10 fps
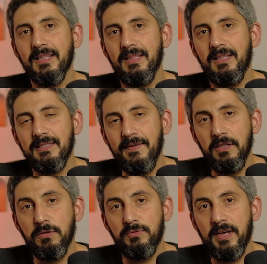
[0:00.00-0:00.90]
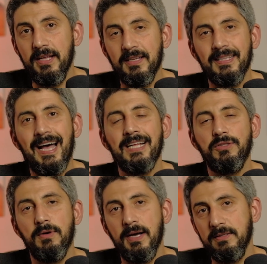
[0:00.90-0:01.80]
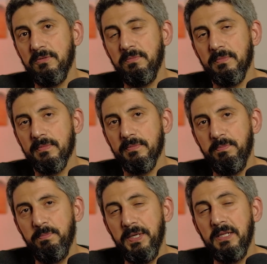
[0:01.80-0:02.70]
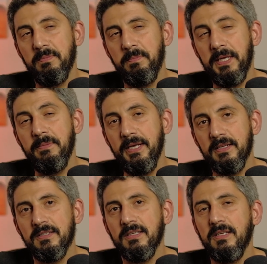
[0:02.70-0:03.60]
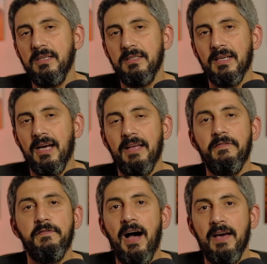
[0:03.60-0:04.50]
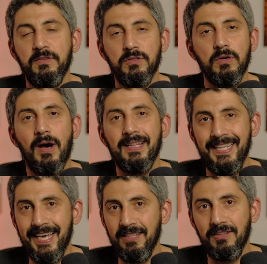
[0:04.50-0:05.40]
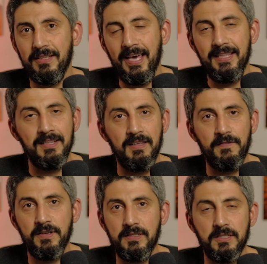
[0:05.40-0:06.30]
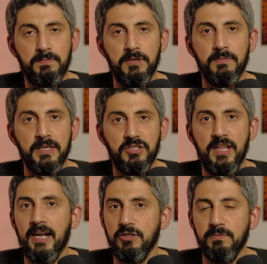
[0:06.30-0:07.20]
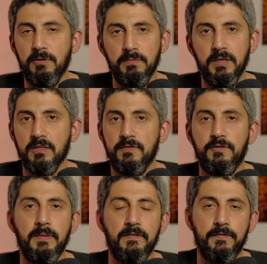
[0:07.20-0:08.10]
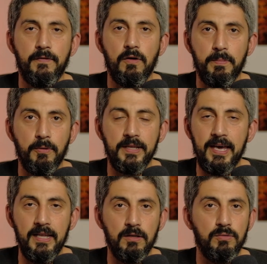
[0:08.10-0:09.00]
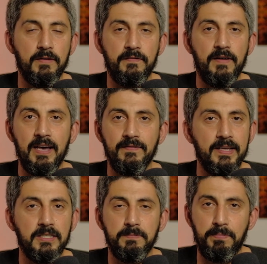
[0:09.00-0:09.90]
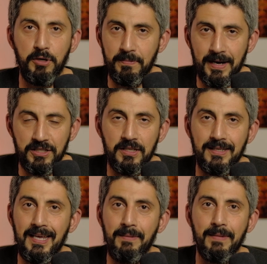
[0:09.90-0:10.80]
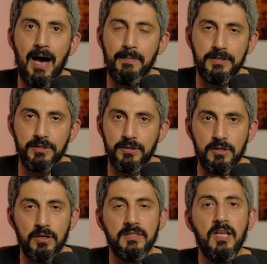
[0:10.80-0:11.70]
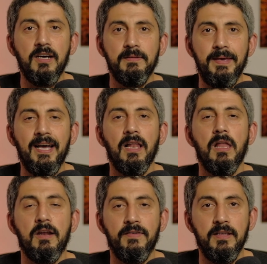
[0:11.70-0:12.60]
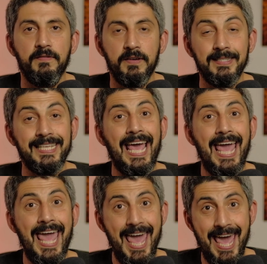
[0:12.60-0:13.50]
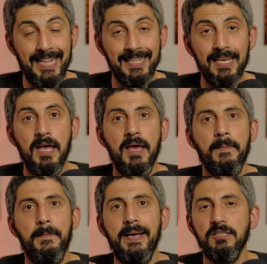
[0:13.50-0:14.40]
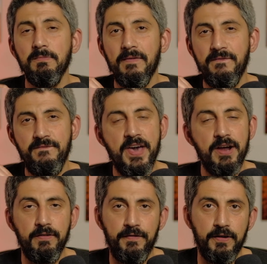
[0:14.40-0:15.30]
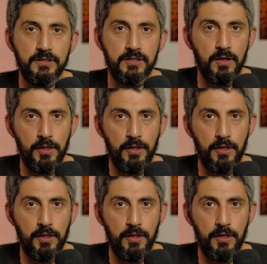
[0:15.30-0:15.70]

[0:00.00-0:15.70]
the 70-300 at 200 millimeters is at f5. So at the end of the day, the difference is pretty much negligible because from f4.8 to f5, it's pretty much the same aperture. So it's not going to make a lot of a difference. And based on my very first